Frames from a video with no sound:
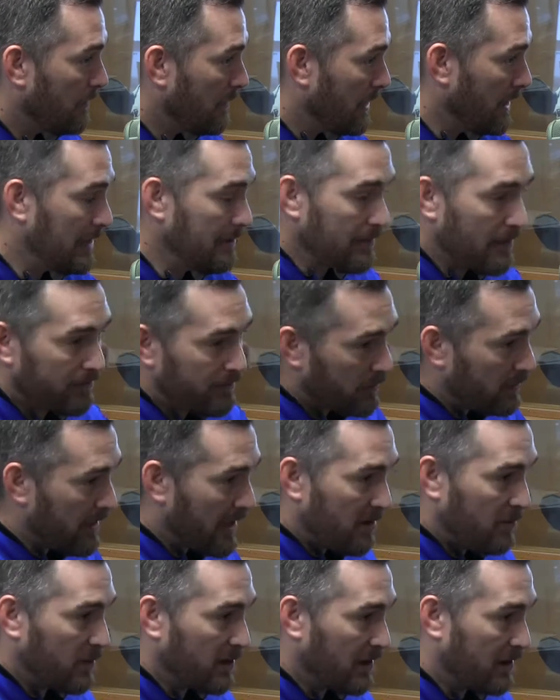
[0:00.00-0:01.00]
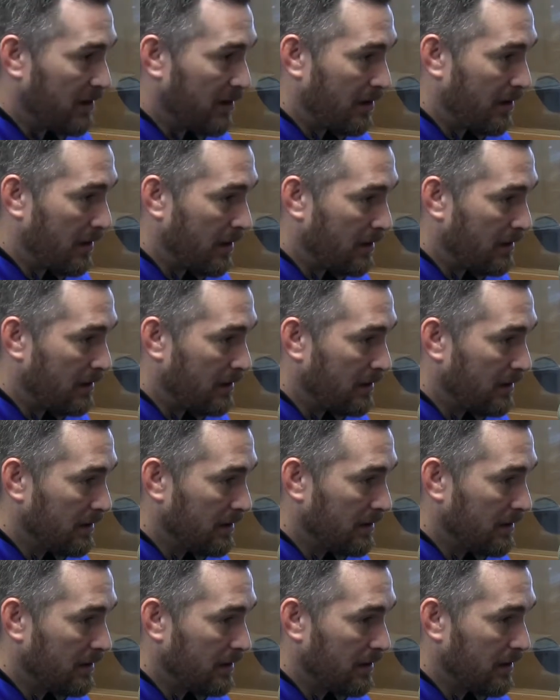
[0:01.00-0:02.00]
even if they're not with a car,
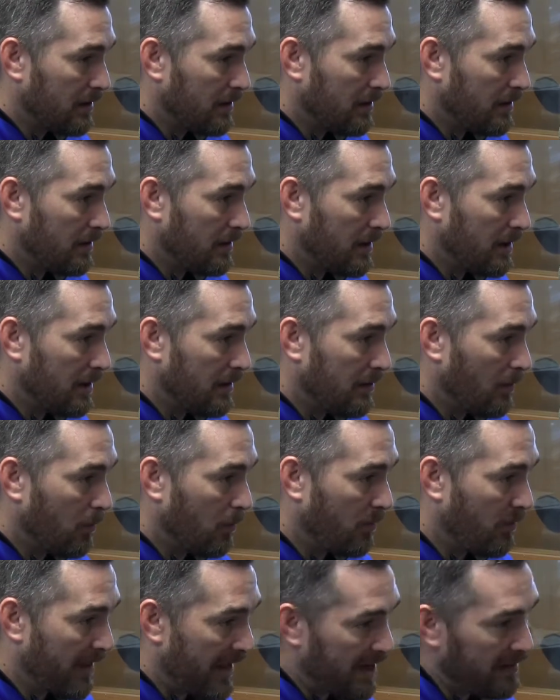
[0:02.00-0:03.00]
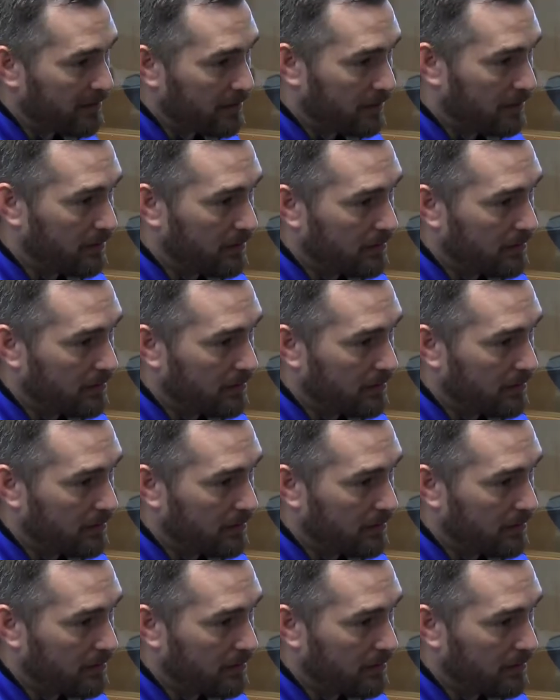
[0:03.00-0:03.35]
that